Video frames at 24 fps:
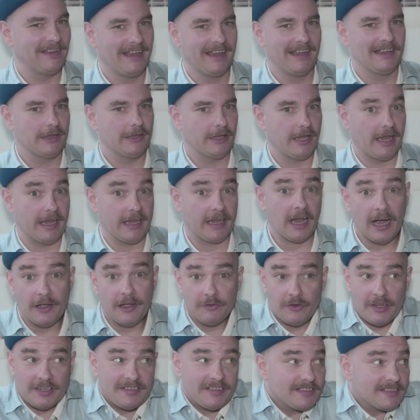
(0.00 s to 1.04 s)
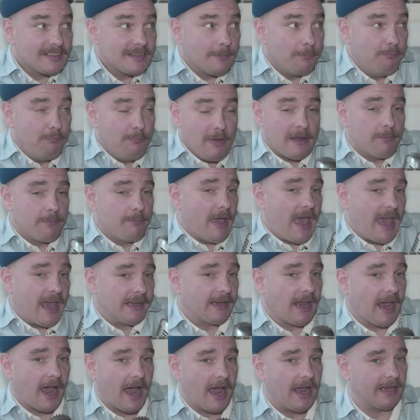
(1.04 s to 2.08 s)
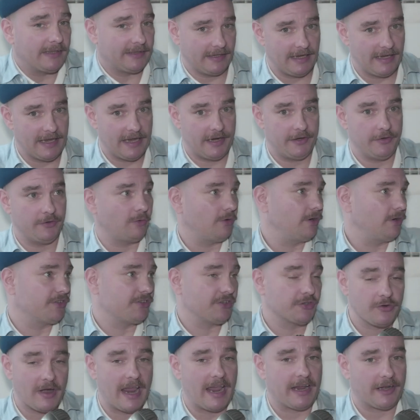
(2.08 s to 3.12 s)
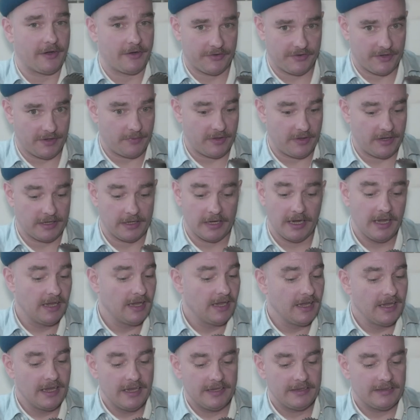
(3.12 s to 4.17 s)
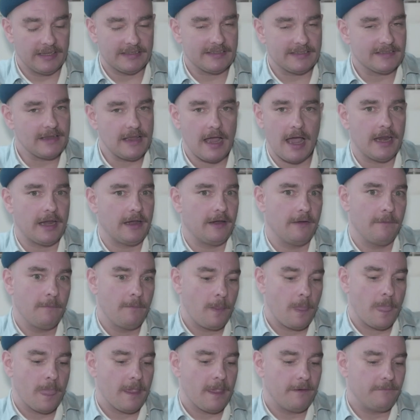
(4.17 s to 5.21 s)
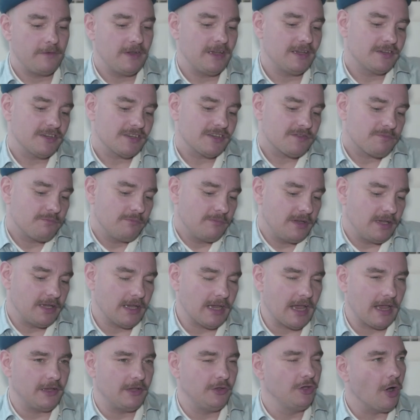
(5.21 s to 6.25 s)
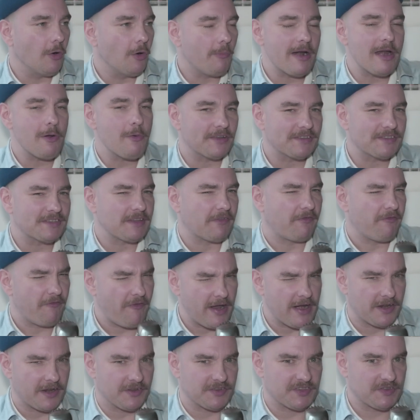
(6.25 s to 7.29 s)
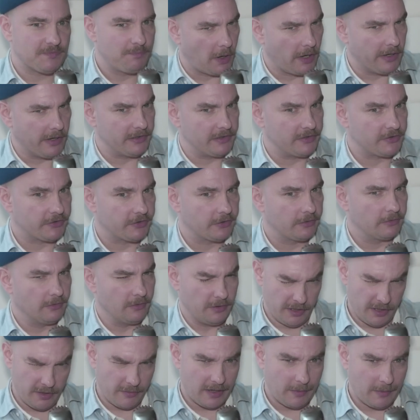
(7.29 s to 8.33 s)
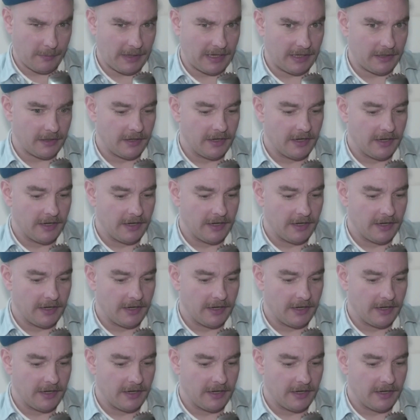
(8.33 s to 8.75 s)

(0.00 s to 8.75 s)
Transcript: Like, unless it's the big bad guy at the end or it's a dragon or something, that's not, you just, you, nobody wants to fight a sponge. You know what I mean?